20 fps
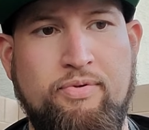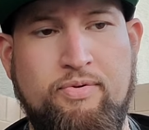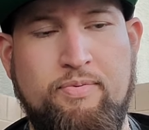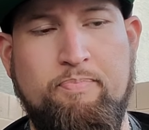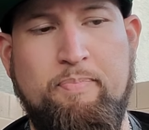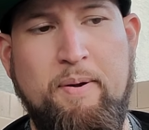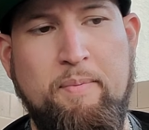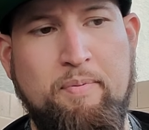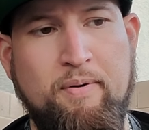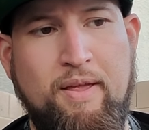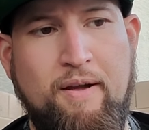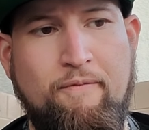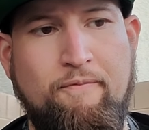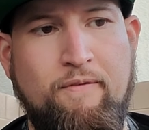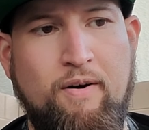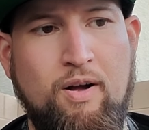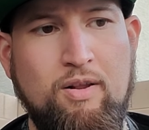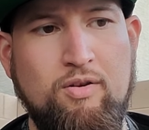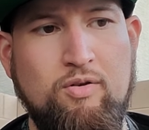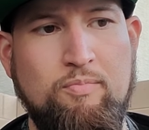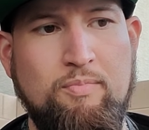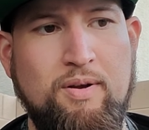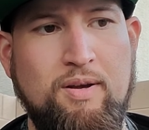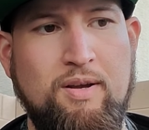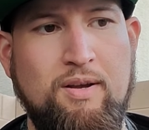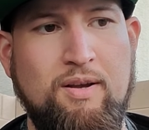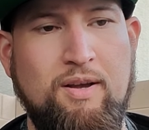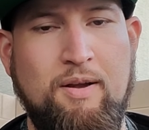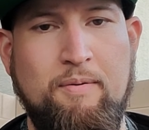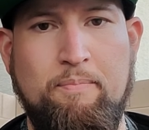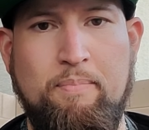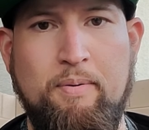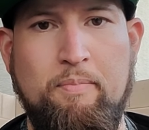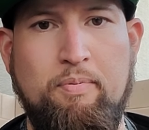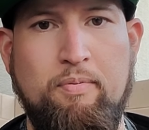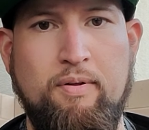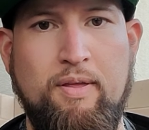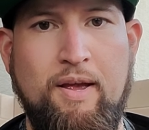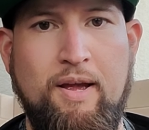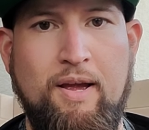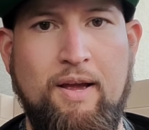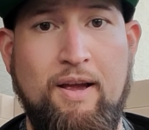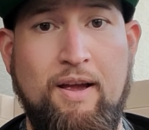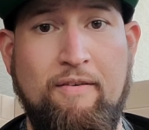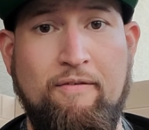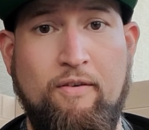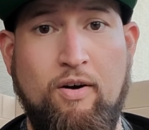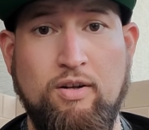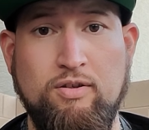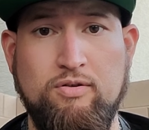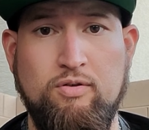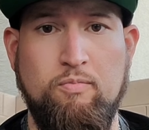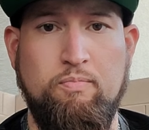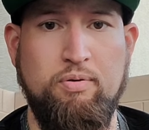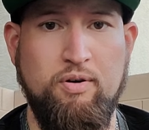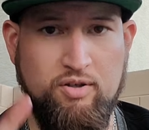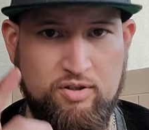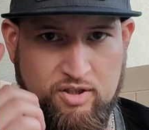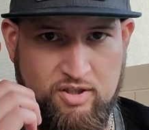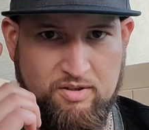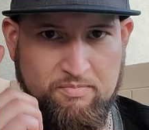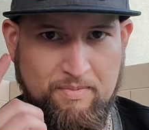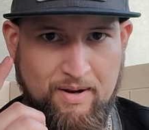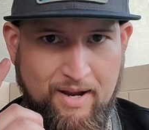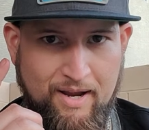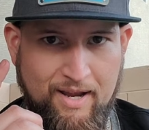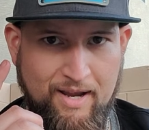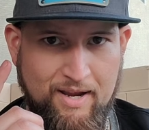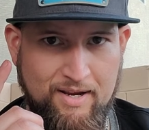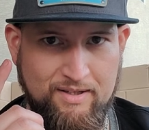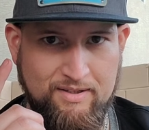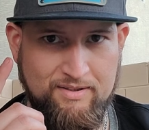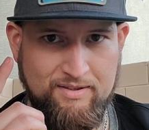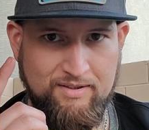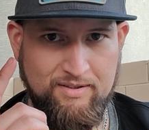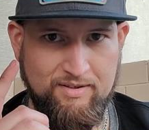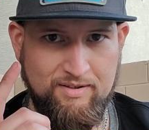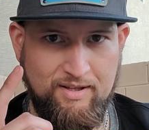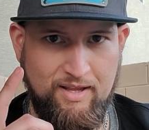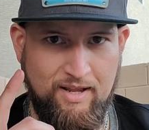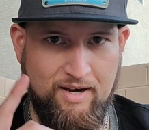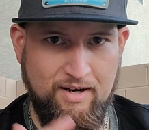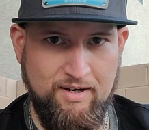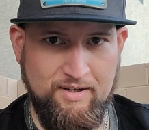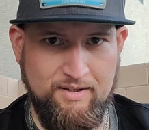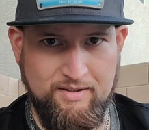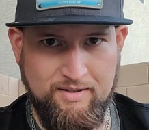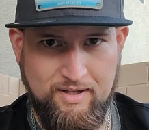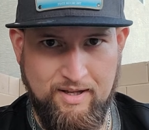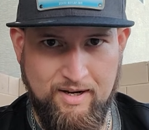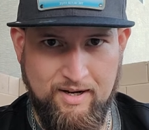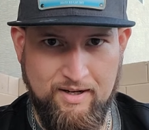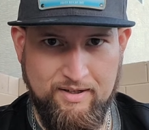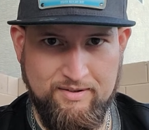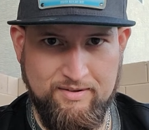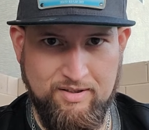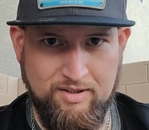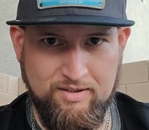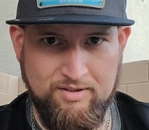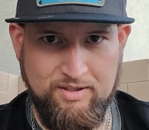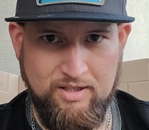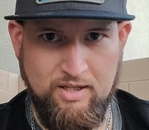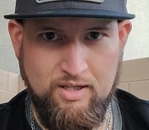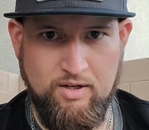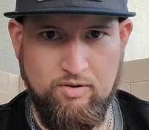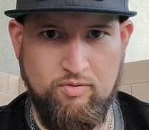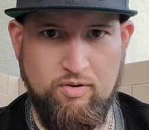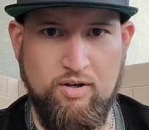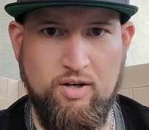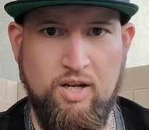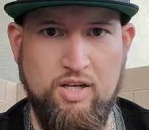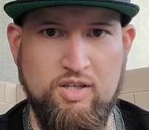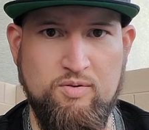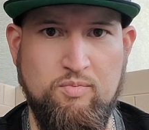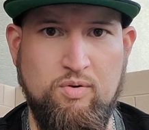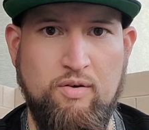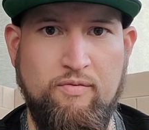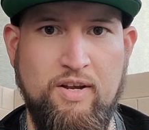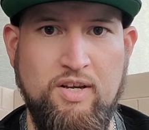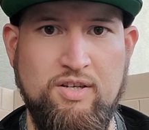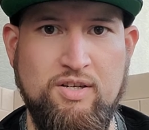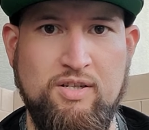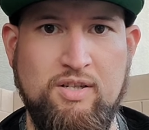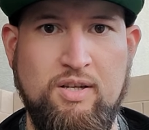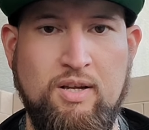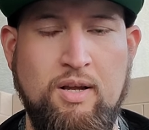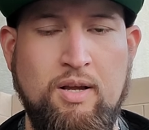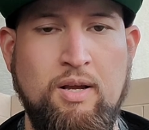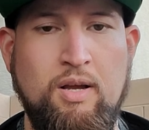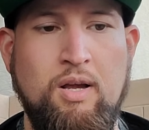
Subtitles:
people that follow me and people that have also purchased my hats that I started selling, Crunk Nation Motivation,